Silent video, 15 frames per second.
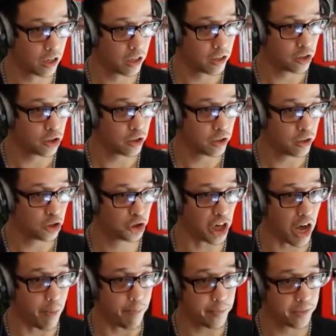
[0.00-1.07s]
Uppy, nice.
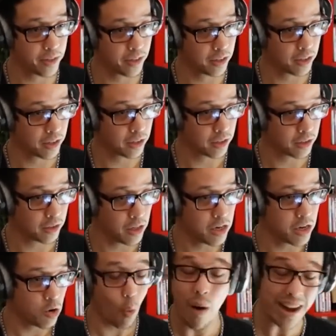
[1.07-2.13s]
jump! Nice.
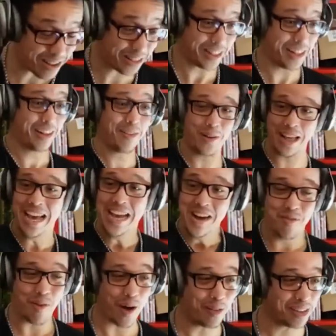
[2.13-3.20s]
What? Oh, you
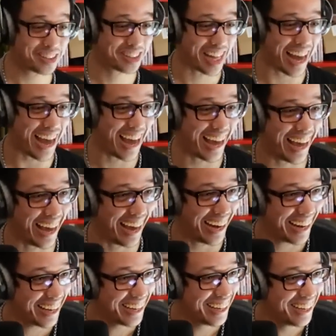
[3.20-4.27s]

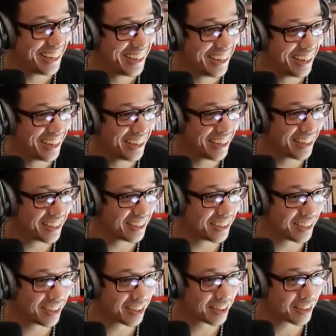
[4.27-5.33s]
what
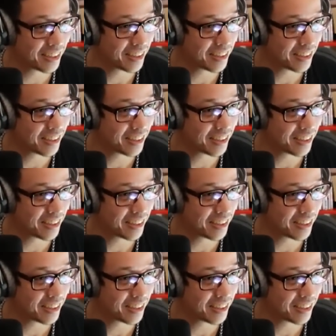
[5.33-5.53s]
was